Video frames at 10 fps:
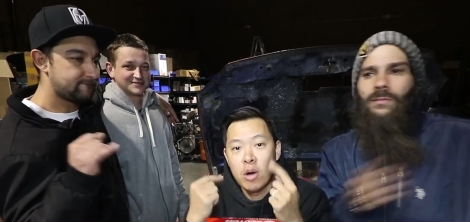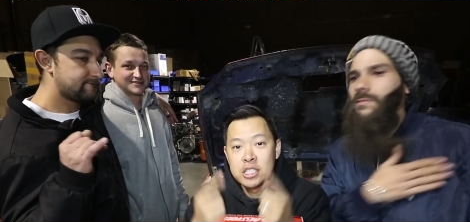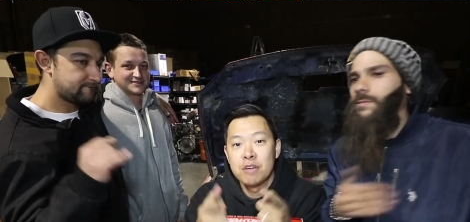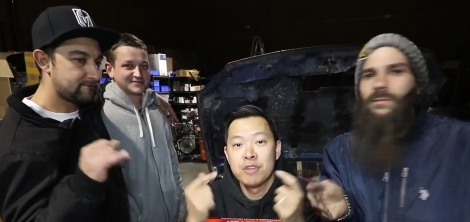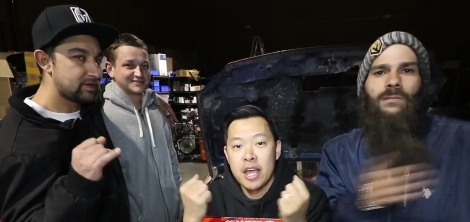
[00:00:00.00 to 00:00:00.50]

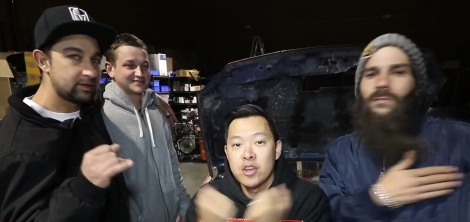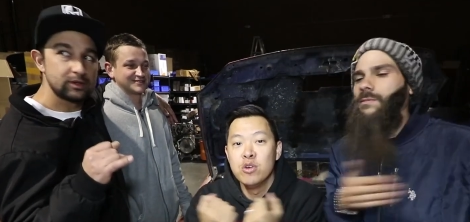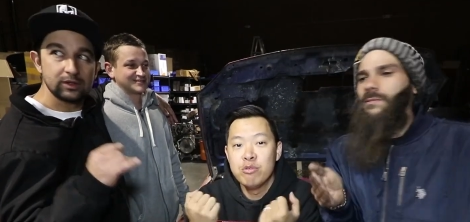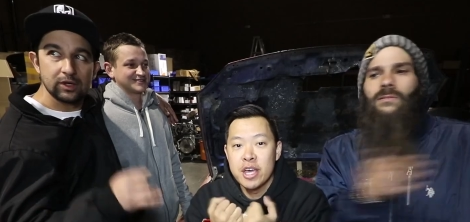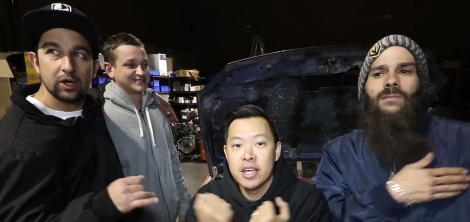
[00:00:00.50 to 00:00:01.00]
Speaker 1: watch out for that
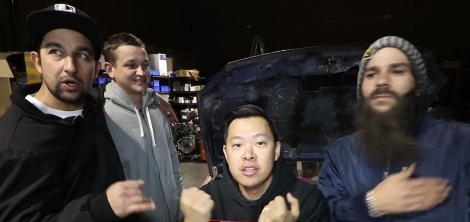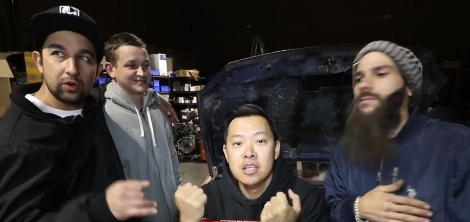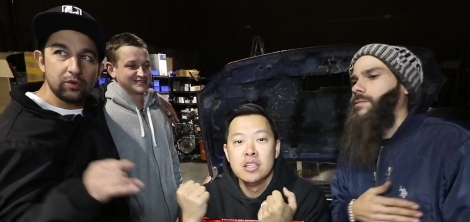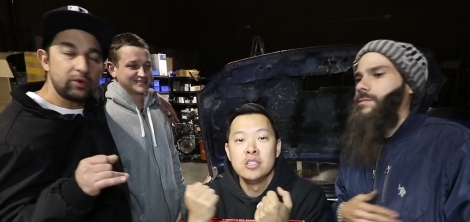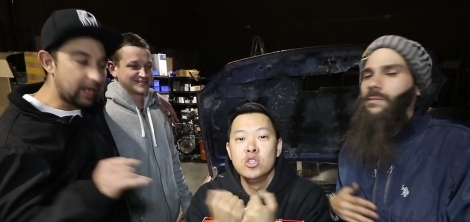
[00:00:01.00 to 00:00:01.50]
new vid.
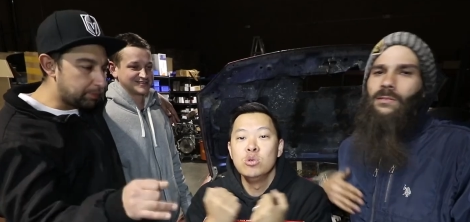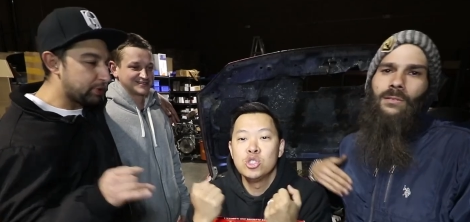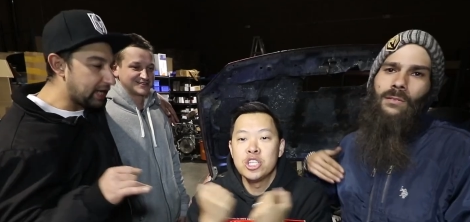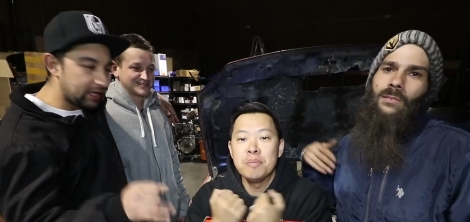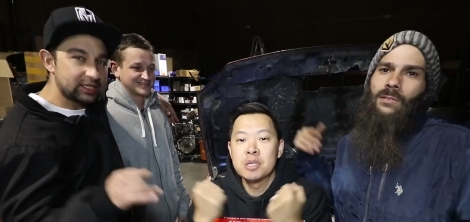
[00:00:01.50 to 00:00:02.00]
New
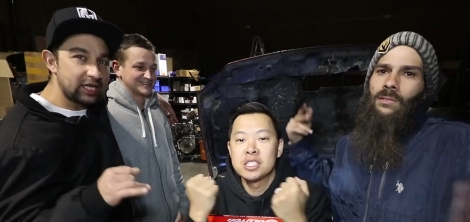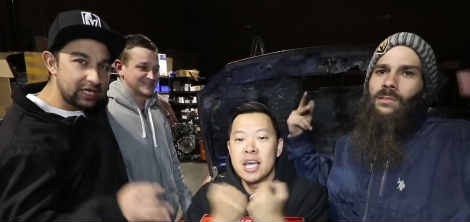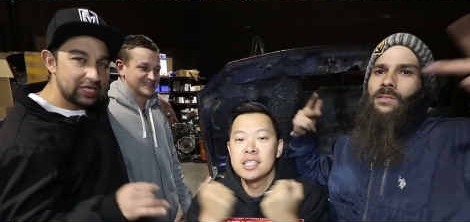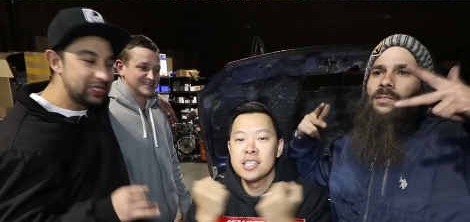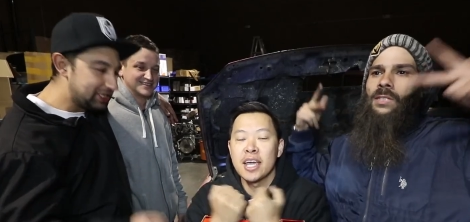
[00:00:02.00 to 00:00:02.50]
cheapest
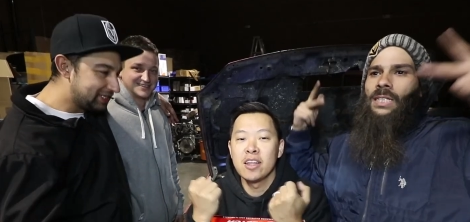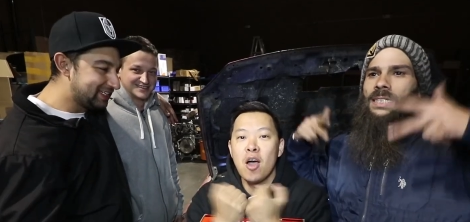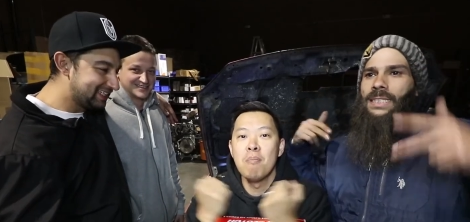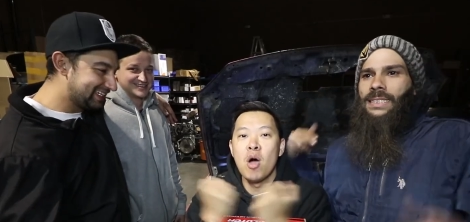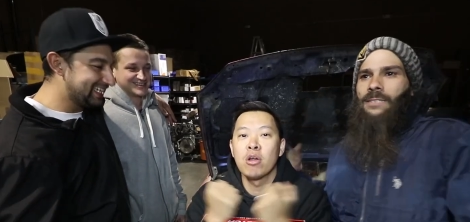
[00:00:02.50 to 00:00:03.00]
the... 10
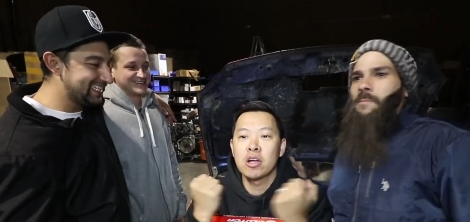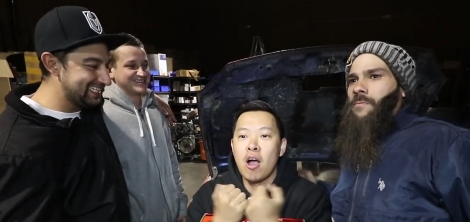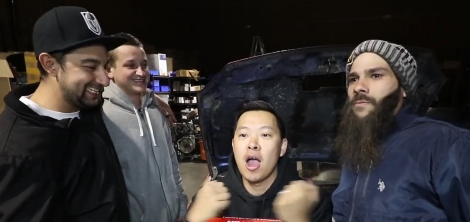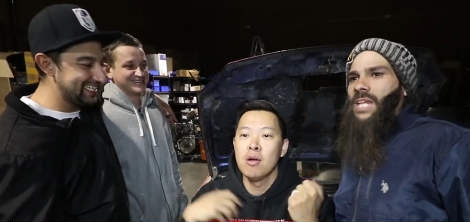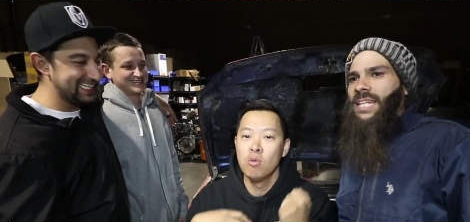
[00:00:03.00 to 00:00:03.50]
second on motor
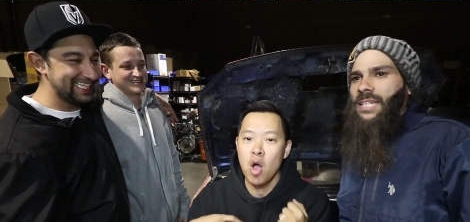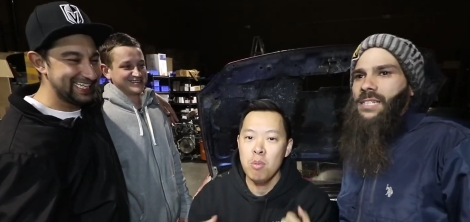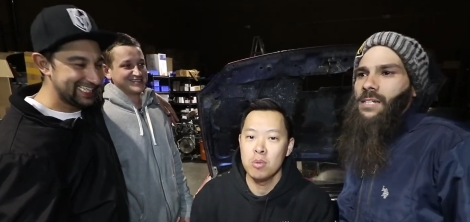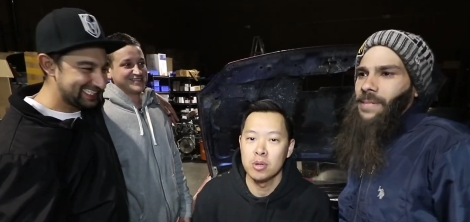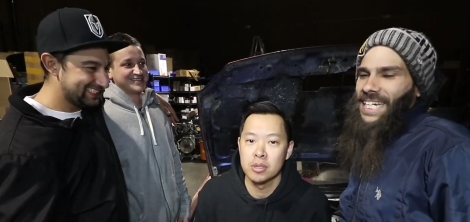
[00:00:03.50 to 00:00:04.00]
car. That Woo!
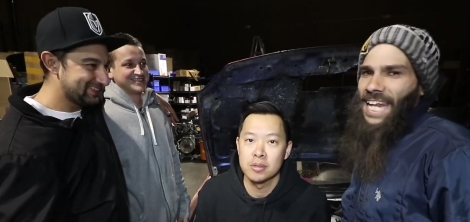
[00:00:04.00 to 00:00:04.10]
thing's gonna be